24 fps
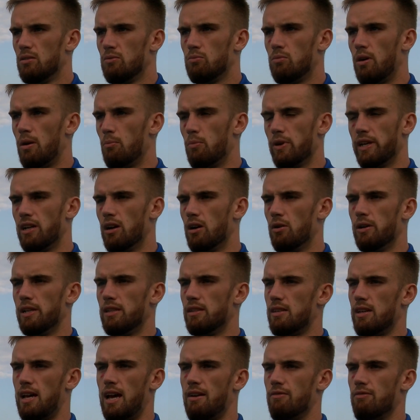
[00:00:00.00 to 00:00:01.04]
when we go
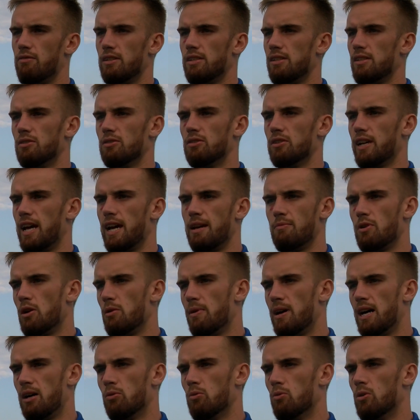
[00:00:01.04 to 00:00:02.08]
into every single game, no
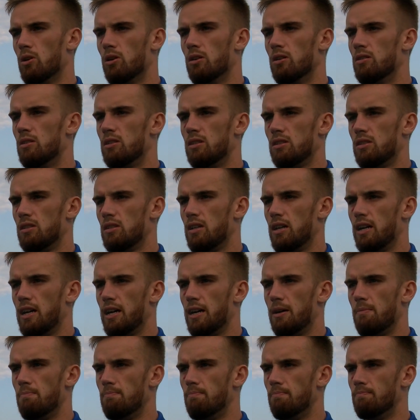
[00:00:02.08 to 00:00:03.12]
matter what.
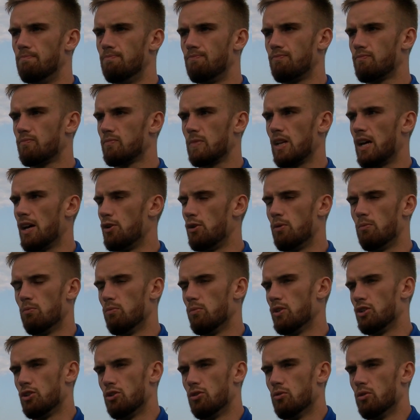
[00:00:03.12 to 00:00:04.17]
And
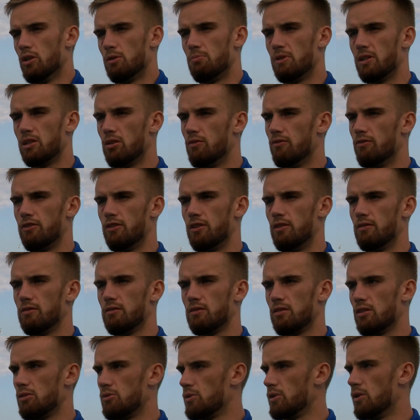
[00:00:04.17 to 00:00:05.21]
we should always be confident,
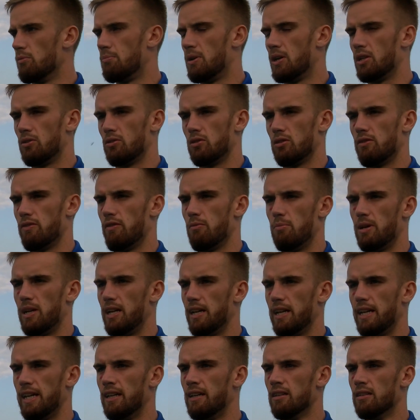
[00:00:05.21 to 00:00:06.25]
because we've got bundles of
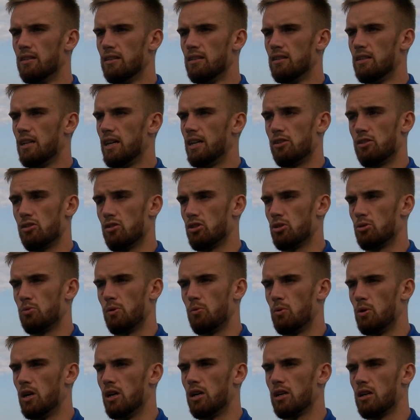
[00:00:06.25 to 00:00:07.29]
ability. And as long as we
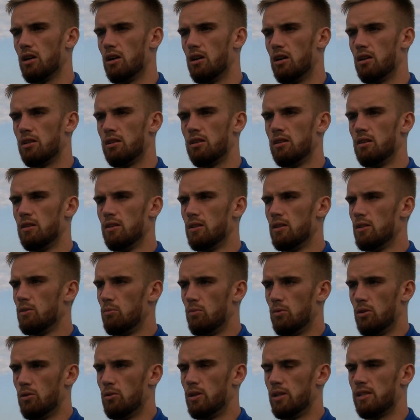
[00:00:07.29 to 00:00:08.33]
work hard,
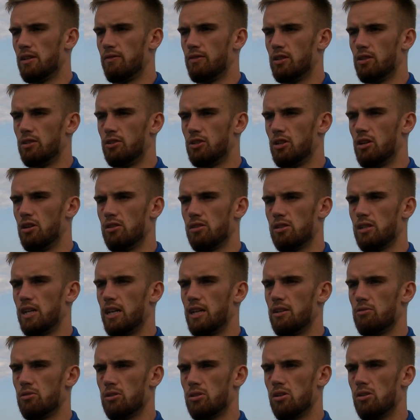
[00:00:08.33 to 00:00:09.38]
we'll always have a good chance of
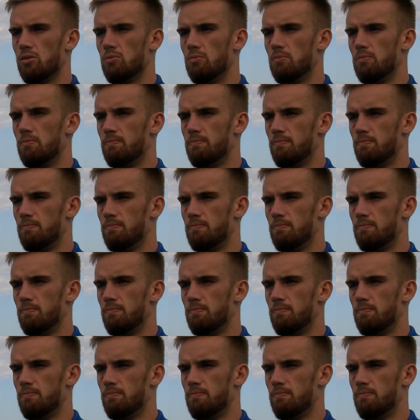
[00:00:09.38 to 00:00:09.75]
getting a result.